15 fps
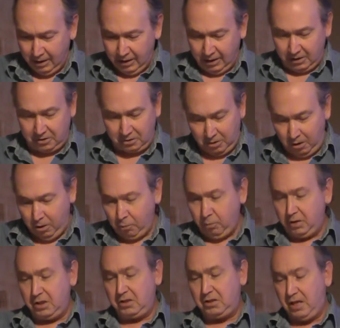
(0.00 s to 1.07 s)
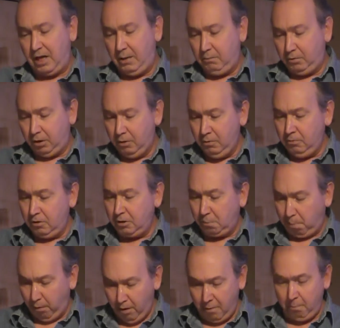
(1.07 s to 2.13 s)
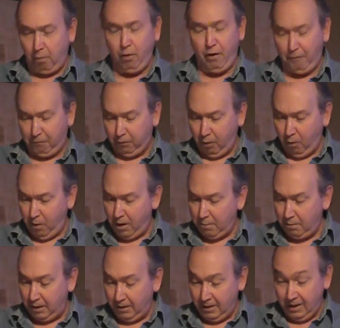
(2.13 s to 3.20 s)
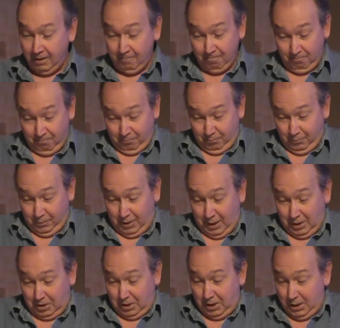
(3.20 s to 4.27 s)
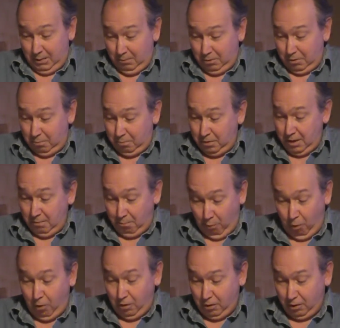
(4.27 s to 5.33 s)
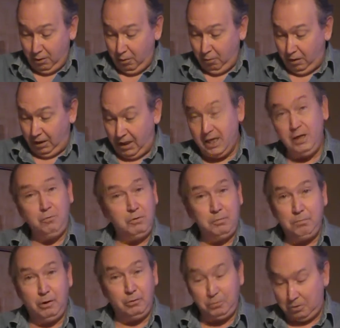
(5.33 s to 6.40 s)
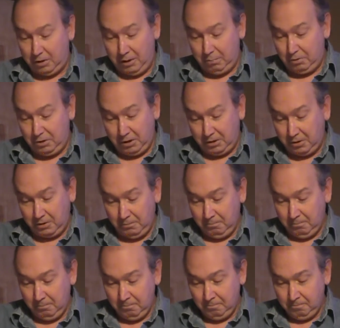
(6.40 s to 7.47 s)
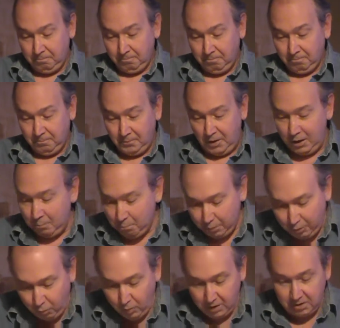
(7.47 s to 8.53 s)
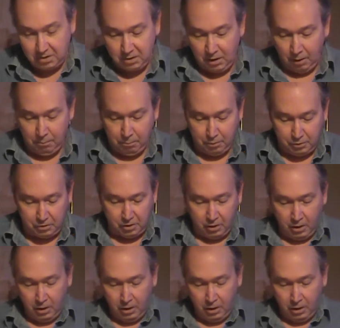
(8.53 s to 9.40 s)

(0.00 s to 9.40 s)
a song with the same tune as Pretty Boy Floyd, but that seems to be more than okay with both subjects. In betwixt numbers,